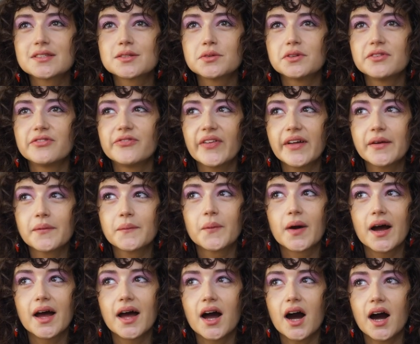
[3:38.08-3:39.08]
sort of thing
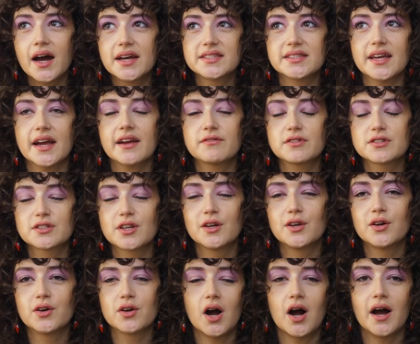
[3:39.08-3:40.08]
where I sang for so
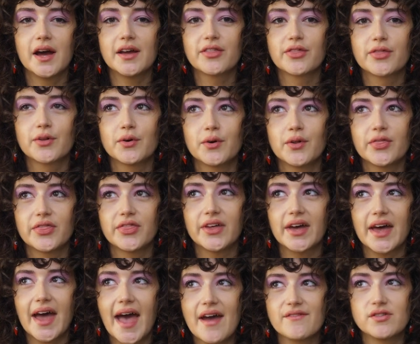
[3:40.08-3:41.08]
long I thought
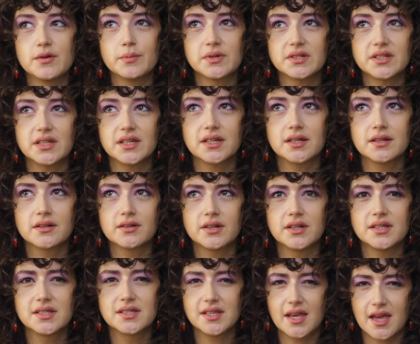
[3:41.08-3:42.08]
that everybody
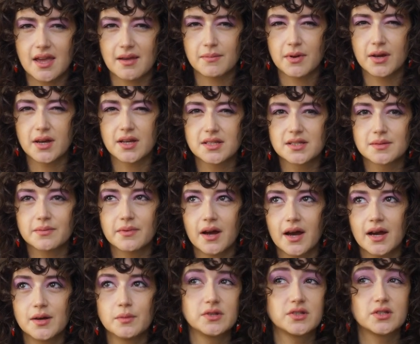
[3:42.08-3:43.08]
could sing, because
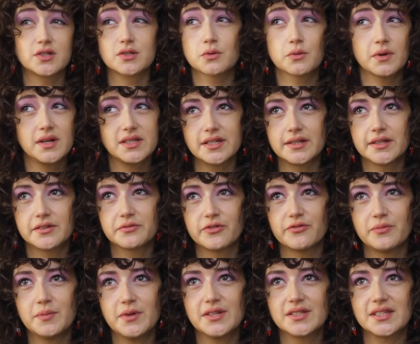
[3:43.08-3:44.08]
I was just always in love
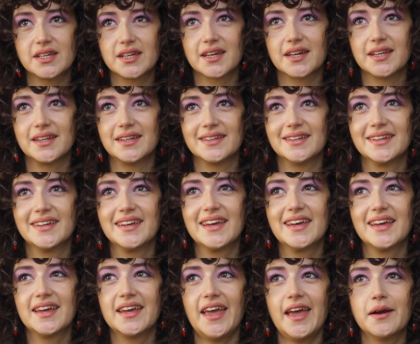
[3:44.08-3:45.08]
with music and
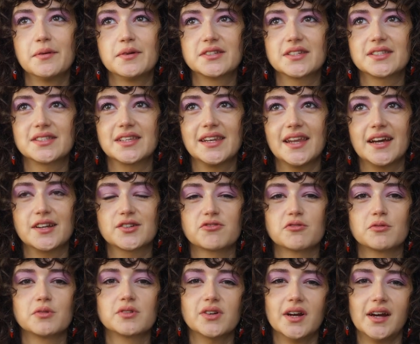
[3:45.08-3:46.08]
it was just a
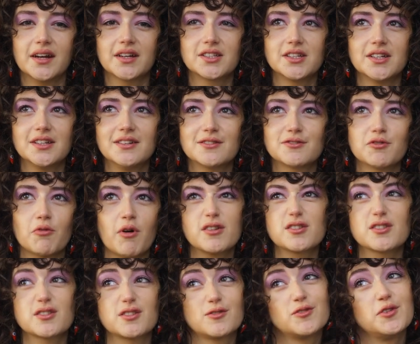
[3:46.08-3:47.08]
natural attraction, so I
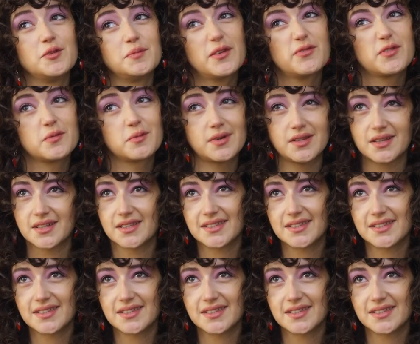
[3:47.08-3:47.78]
just assumed everybody could